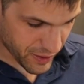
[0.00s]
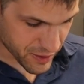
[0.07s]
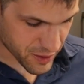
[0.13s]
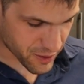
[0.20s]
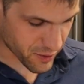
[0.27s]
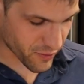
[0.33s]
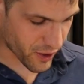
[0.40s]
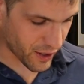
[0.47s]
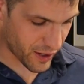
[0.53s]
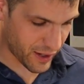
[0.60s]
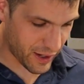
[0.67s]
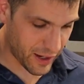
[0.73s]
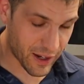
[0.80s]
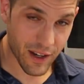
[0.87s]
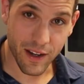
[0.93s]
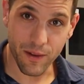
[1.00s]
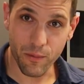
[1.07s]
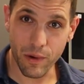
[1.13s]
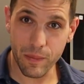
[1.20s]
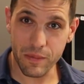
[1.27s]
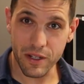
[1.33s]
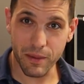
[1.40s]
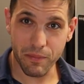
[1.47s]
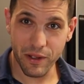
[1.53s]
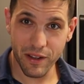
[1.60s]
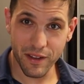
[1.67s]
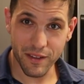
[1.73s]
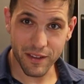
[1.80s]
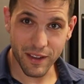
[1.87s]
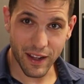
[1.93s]
so I've gone ahead and whipped
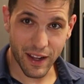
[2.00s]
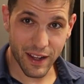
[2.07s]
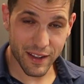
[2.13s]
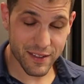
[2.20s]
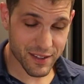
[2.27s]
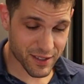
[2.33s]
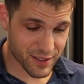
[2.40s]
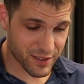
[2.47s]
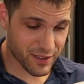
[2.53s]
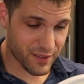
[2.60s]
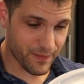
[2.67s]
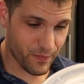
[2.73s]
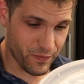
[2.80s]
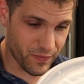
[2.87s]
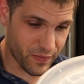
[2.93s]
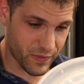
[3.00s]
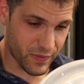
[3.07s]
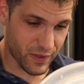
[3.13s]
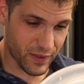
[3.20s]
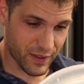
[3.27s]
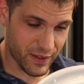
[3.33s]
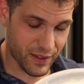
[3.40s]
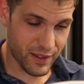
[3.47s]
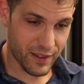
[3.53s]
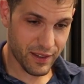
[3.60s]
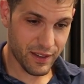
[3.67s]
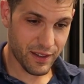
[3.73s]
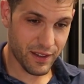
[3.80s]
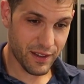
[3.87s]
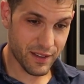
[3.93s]
up the eggs.
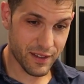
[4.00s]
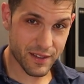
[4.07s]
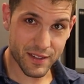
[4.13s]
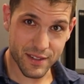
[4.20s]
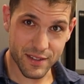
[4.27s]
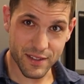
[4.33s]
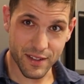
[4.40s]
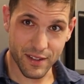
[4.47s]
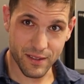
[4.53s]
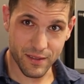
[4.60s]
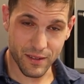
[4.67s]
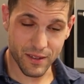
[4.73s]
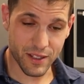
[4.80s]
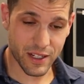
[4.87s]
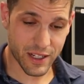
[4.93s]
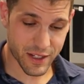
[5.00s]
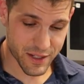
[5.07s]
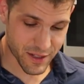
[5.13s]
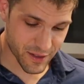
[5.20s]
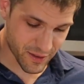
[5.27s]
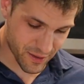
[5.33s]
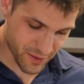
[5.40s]
This is a lot.